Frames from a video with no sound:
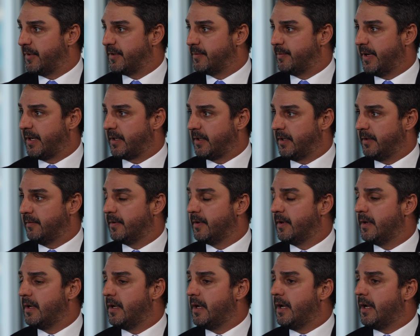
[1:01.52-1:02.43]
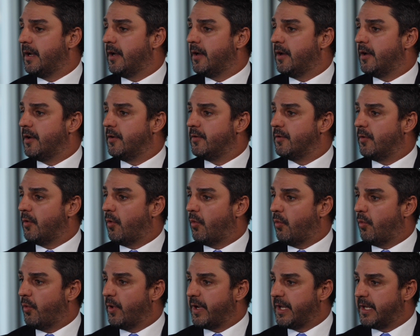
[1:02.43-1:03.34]
perspective.
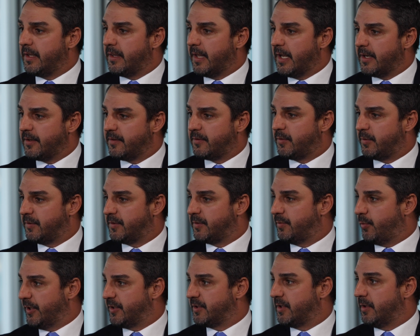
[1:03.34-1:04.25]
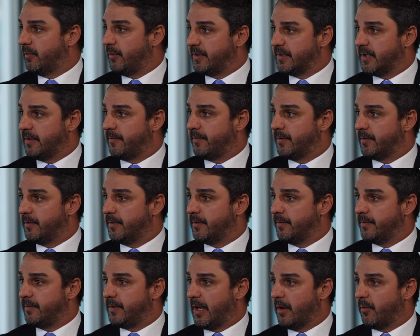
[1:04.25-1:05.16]
We then switched and we said
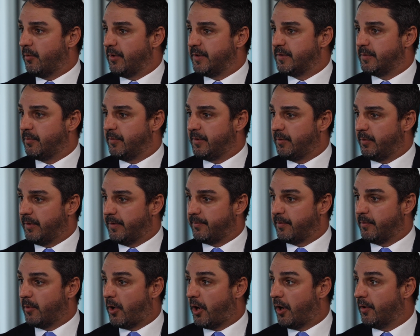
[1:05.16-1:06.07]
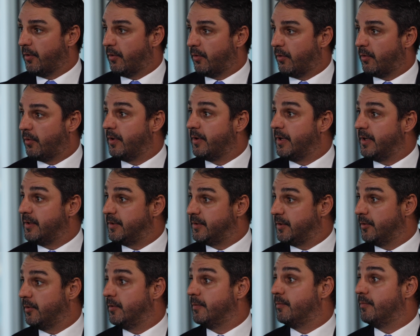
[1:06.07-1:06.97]
we went from iron ore
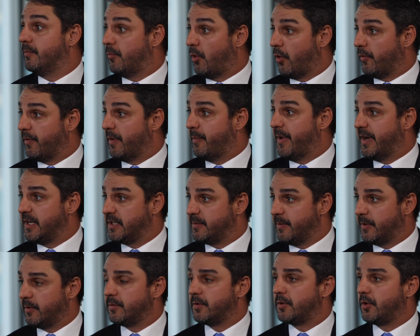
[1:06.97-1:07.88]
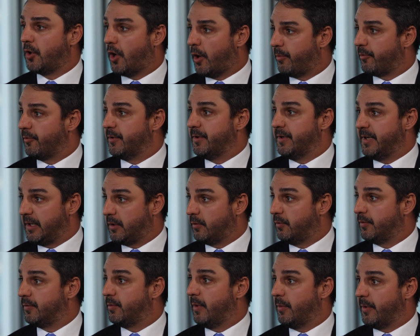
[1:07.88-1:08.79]
into more of the base metals, copper and
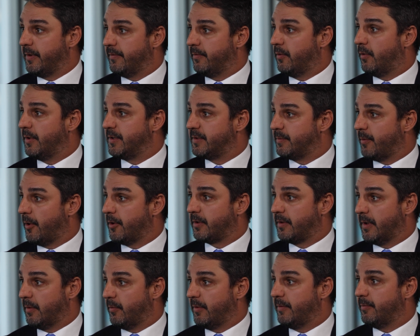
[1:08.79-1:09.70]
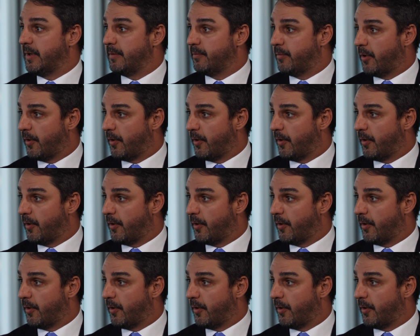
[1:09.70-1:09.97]
nickels, where we've always spoke that we've been